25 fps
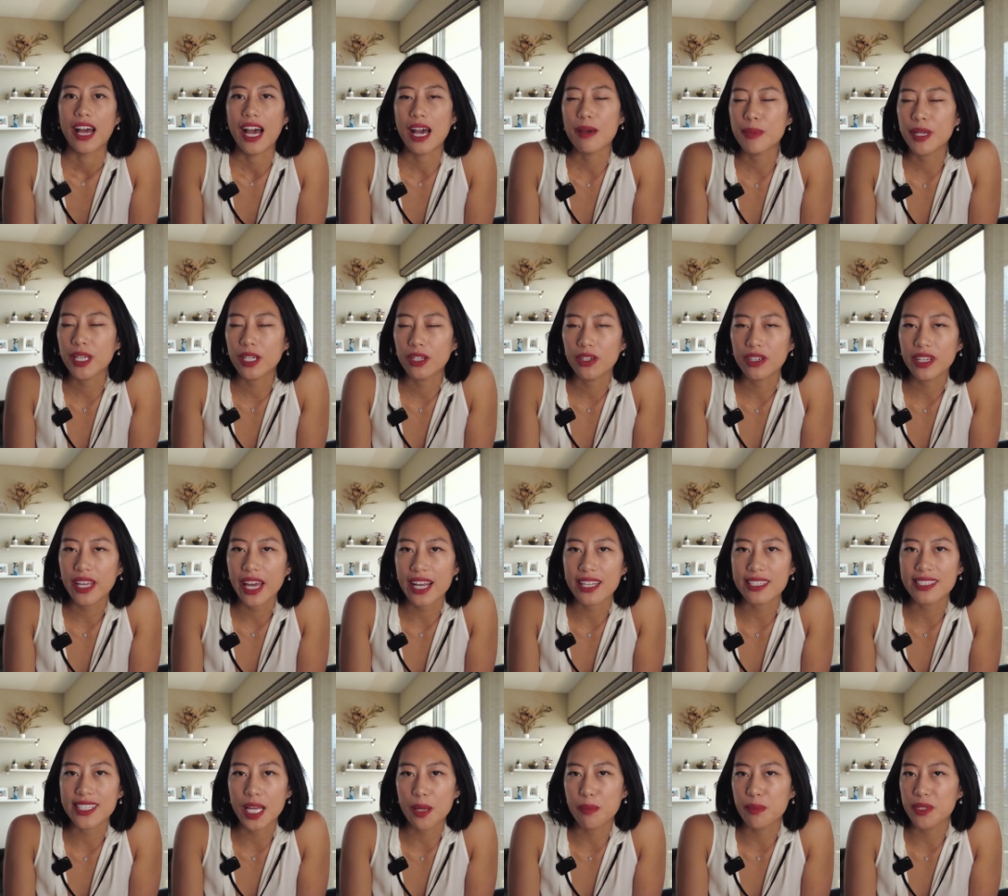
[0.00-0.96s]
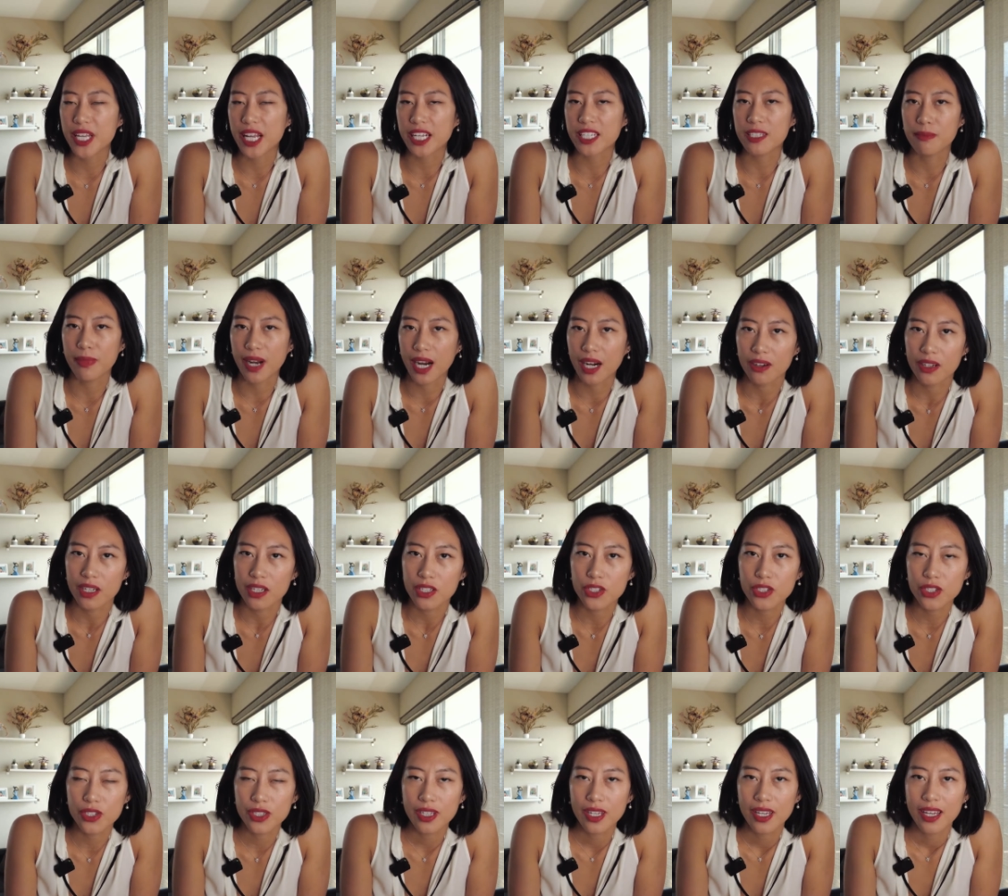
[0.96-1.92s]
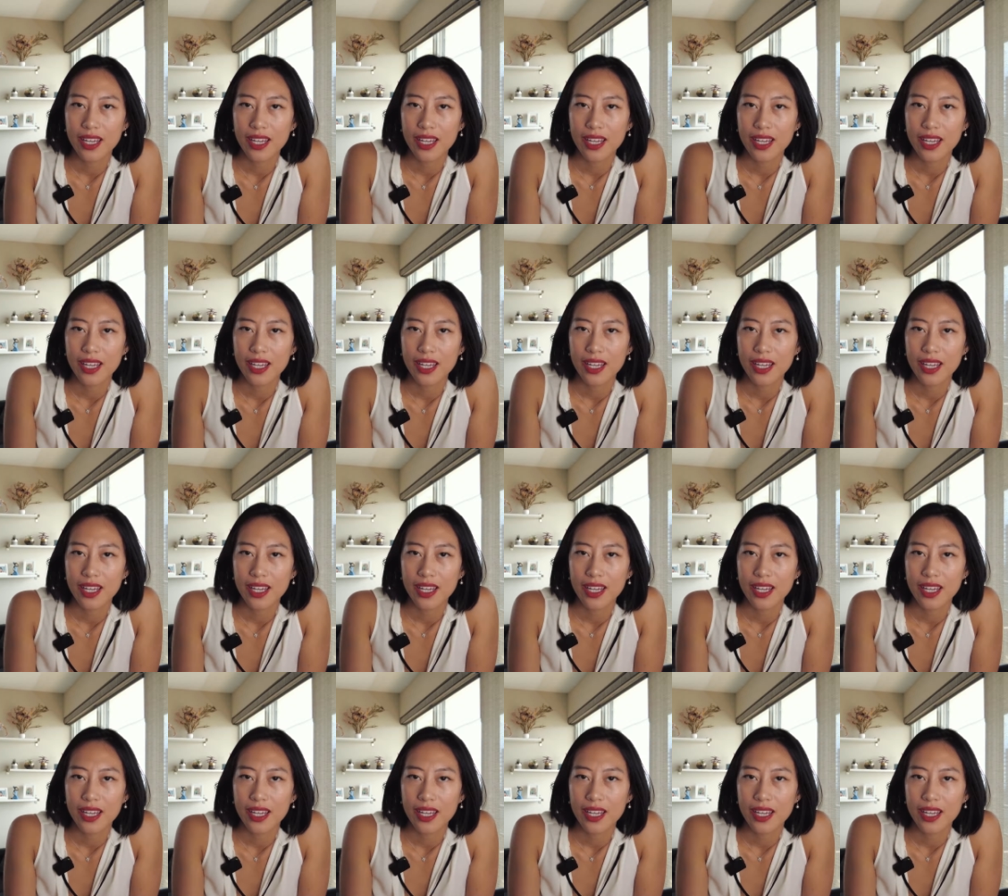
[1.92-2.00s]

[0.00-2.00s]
I mean, look at same-sex marriage.